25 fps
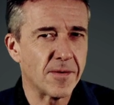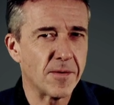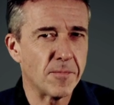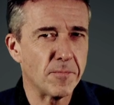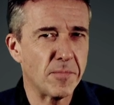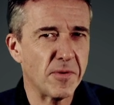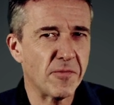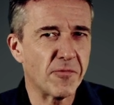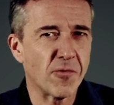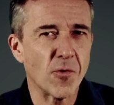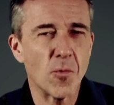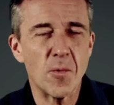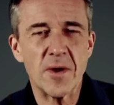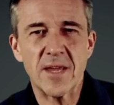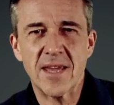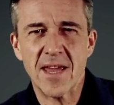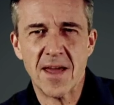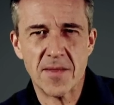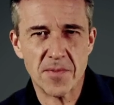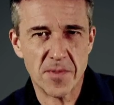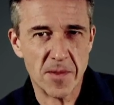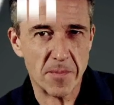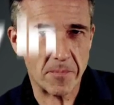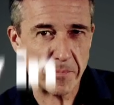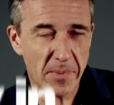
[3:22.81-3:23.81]
before we
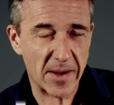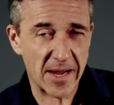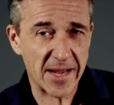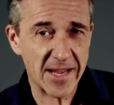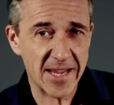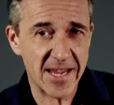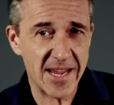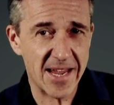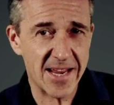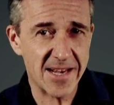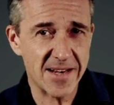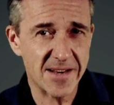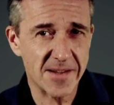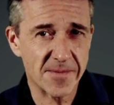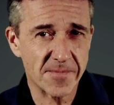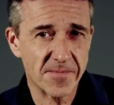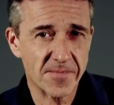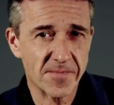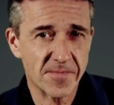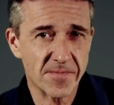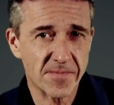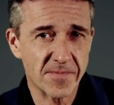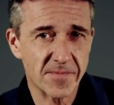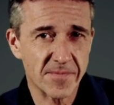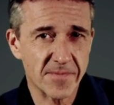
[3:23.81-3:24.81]
get the buy-in.
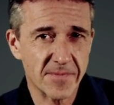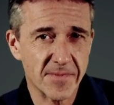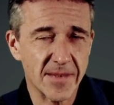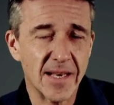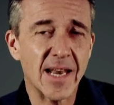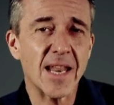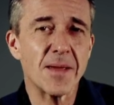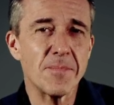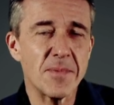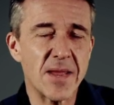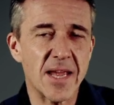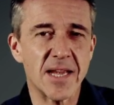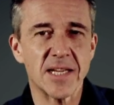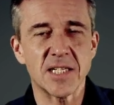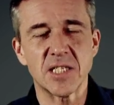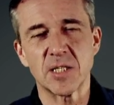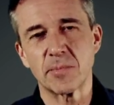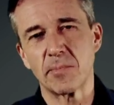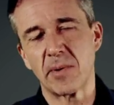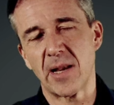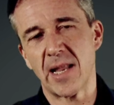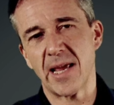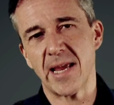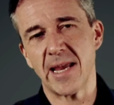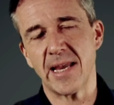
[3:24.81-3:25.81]
Let me
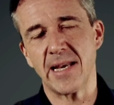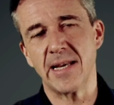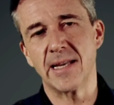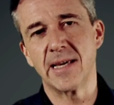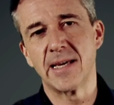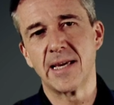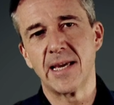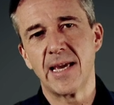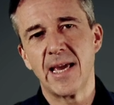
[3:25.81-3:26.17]
explain.